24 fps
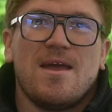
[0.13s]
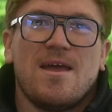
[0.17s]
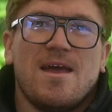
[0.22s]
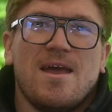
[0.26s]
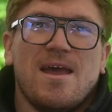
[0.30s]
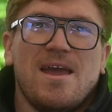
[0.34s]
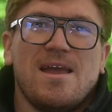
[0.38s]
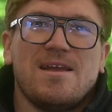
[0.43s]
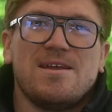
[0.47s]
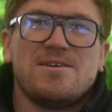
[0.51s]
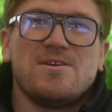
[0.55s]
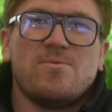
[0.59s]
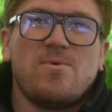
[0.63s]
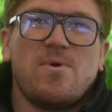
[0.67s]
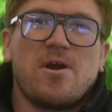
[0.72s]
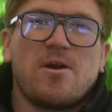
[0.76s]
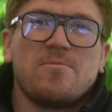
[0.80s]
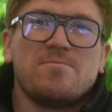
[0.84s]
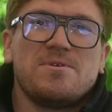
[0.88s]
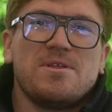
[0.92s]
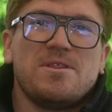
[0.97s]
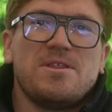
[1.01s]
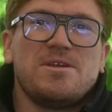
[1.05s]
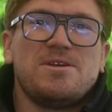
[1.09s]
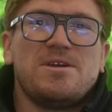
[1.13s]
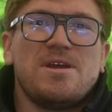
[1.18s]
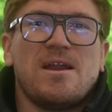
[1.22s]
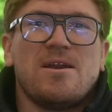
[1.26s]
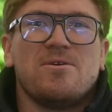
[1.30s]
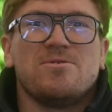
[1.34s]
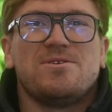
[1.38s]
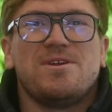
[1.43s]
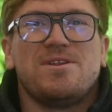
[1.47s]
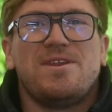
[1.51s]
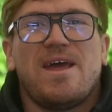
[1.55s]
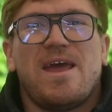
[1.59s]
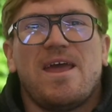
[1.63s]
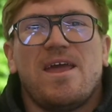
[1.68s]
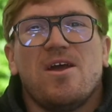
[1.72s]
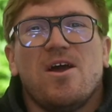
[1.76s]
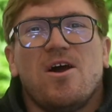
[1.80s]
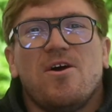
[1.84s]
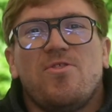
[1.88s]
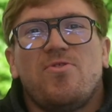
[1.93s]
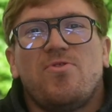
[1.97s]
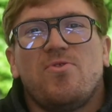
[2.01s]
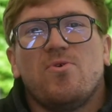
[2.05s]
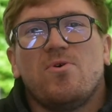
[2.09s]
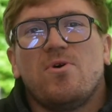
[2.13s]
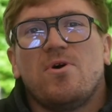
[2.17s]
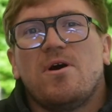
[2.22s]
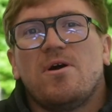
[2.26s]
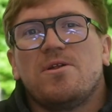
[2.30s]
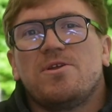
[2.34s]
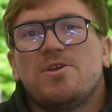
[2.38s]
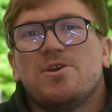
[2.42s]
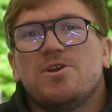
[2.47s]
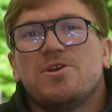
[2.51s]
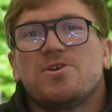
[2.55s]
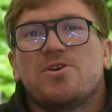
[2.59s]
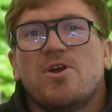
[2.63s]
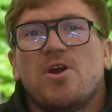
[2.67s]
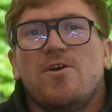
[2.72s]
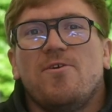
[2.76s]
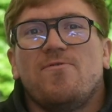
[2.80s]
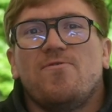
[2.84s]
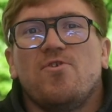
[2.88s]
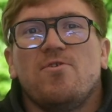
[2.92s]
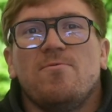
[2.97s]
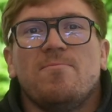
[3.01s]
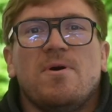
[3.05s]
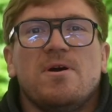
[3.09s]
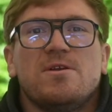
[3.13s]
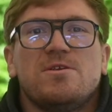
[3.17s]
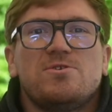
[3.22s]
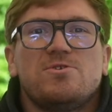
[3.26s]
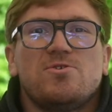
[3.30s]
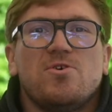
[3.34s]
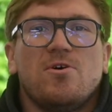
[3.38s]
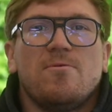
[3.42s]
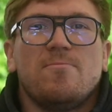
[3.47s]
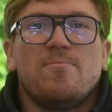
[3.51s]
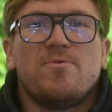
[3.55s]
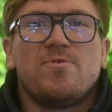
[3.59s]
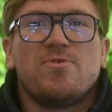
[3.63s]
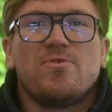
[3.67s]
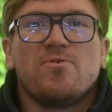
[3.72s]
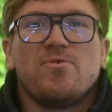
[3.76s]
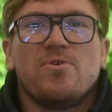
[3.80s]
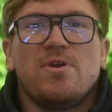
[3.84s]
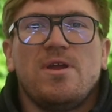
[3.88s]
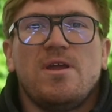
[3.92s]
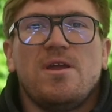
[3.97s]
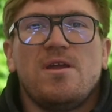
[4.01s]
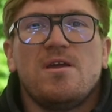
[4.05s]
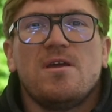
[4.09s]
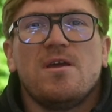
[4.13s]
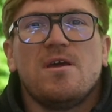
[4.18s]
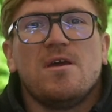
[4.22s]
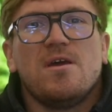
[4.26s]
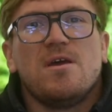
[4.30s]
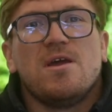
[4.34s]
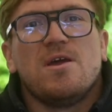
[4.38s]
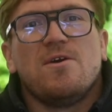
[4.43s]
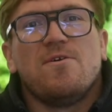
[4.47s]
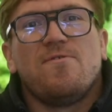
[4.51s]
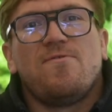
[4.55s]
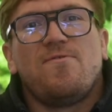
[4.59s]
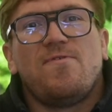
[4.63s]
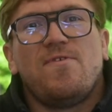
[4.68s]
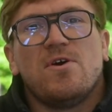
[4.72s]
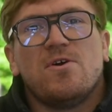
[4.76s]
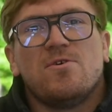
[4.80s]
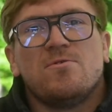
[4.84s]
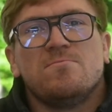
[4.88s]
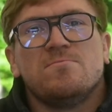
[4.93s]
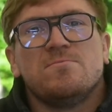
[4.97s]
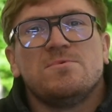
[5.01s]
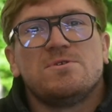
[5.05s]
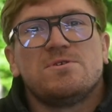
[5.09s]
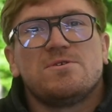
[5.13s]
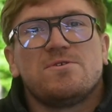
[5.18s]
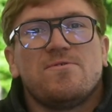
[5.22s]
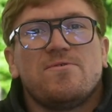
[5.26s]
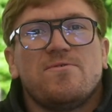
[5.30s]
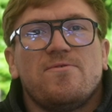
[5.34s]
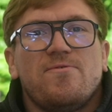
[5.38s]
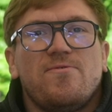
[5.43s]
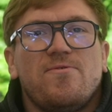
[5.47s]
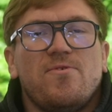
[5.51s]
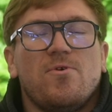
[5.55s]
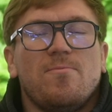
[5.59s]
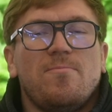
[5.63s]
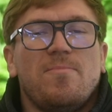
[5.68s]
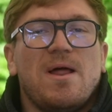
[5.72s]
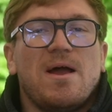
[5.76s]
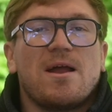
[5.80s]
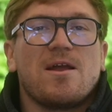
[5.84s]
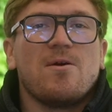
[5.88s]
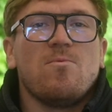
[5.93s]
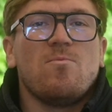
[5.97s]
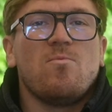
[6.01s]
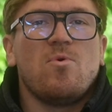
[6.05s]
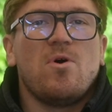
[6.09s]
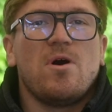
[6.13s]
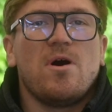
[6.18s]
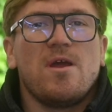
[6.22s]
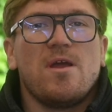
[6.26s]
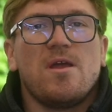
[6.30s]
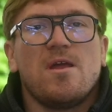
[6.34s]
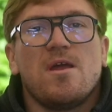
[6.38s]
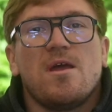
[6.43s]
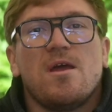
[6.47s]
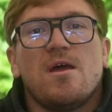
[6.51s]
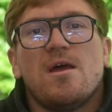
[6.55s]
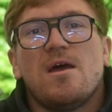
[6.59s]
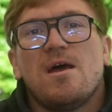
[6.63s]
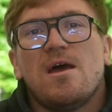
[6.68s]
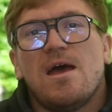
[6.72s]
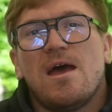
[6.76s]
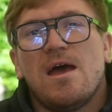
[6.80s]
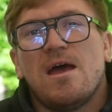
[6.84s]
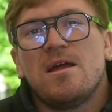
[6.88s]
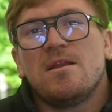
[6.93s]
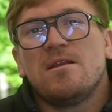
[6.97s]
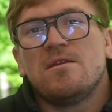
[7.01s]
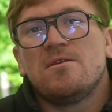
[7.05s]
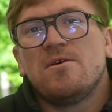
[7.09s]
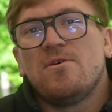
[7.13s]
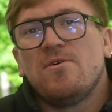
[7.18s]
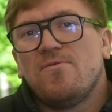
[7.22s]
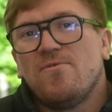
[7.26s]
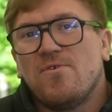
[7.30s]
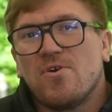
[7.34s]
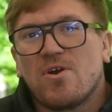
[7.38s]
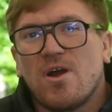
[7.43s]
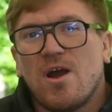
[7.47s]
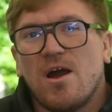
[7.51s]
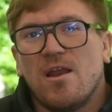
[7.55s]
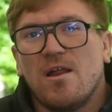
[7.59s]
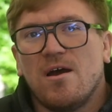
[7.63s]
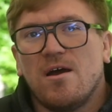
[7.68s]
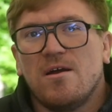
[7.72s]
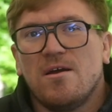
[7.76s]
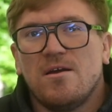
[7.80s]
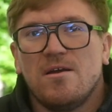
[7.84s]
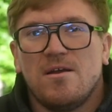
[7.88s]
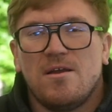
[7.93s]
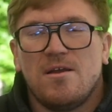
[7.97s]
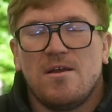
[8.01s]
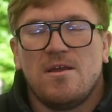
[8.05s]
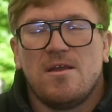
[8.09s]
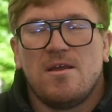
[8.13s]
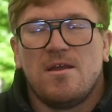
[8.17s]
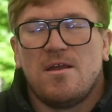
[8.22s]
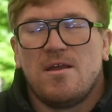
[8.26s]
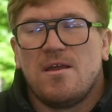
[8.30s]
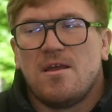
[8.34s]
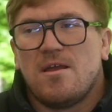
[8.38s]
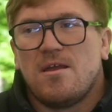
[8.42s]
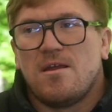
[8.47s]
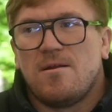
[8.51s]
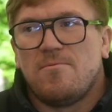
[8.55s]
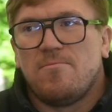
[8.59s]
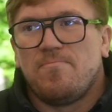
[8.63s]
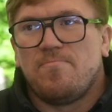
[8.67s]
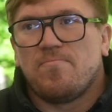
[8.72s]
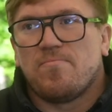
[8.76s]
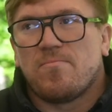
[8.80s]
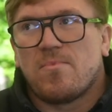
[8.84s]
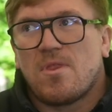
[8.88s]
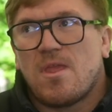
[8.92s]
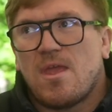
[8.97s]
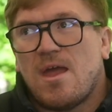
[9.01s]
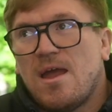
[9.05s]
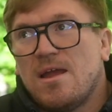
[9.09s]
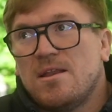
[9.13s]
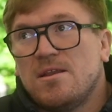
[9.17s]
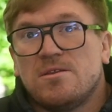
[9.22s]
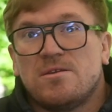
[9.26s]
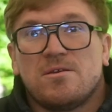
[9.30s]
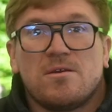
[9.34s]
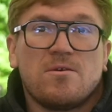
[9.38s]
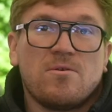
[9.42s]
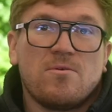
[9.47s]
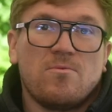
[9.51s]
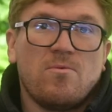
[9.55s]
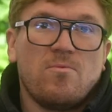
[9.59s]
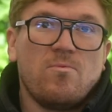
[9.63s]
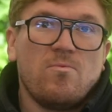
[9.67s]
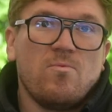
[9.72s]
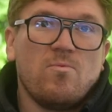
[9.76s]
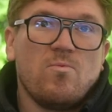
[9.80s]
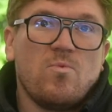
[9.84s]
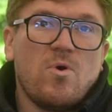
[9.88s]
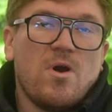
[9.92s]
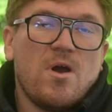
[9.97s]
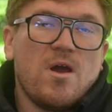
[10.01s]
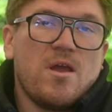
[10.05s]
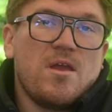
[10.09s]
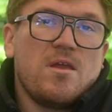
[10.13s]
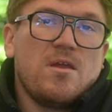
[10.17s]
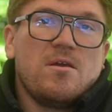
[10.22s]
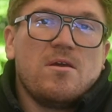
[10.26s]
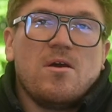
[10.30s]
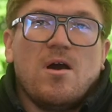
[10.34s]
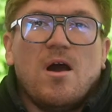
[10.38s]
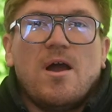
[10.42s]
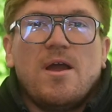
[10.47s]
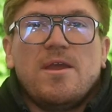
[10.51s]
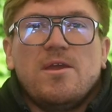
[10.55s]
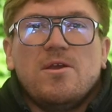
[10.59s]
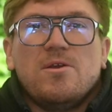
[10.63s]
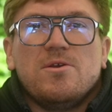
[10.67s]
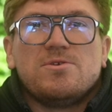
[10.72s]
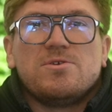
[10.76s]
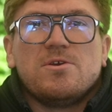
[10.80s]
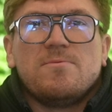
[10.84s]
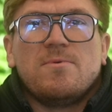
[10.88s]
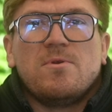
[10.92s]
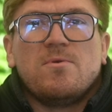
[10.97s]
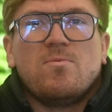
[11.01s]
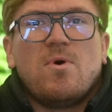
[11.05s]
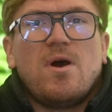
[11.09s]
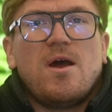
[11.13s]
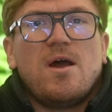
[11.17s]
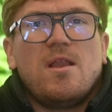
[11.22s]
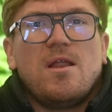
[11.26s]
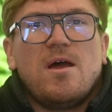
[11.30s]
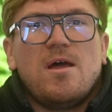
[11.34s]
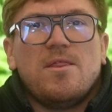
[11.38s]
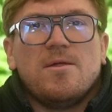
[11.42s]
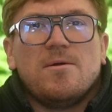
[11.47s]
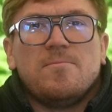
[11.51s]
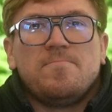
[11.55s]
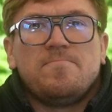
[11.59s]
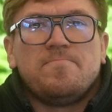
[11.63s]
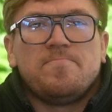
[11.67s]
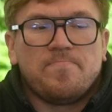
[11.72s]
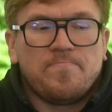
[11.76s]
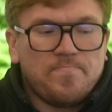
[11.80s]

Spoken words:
Hey, so welcome to the channel. Today I thought I'd just go through my top three films for black and white and for color, and why I use them and why I like them.